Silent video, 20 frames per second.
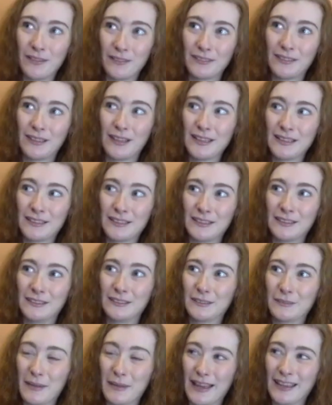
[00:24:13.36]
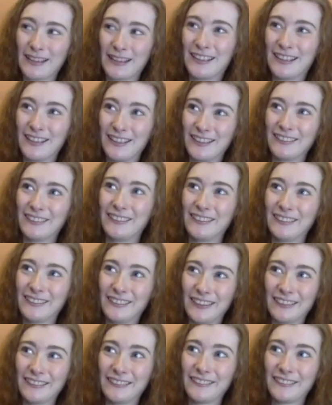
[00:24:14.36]
would like to look back on
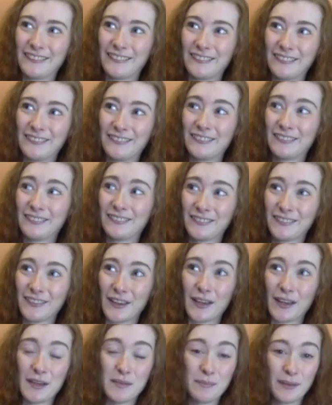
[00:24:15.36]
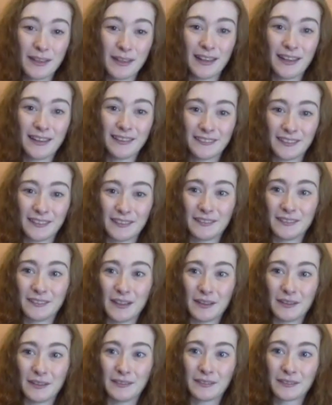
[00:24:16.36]
this time, I guess,
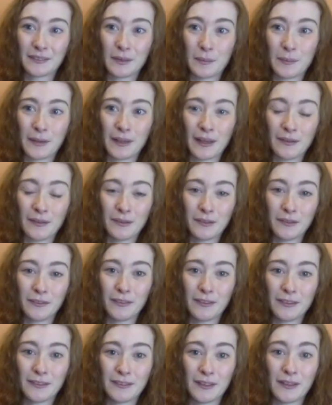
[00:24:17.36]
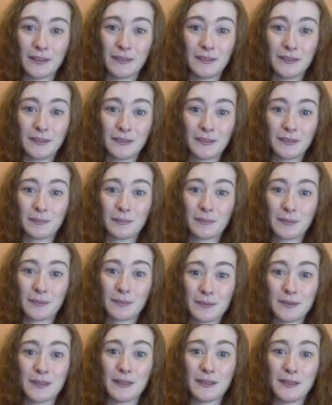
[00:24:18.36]
and coming out of it, and
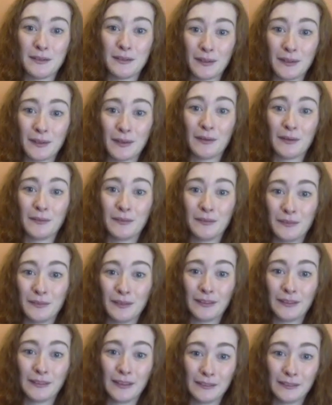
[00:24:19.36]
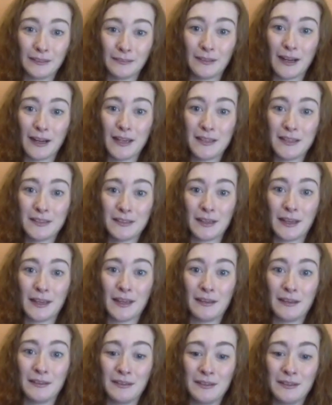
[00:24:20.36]
continuing with Little Red,
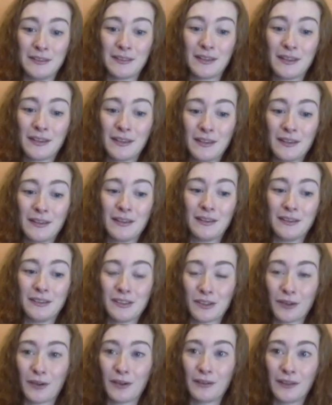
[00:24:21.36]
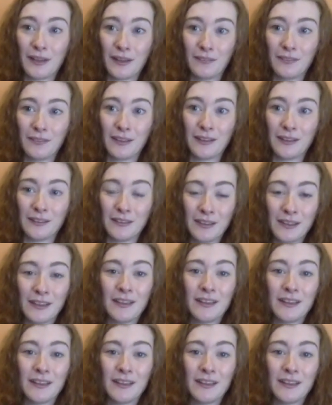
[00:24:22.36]
and ensuring that we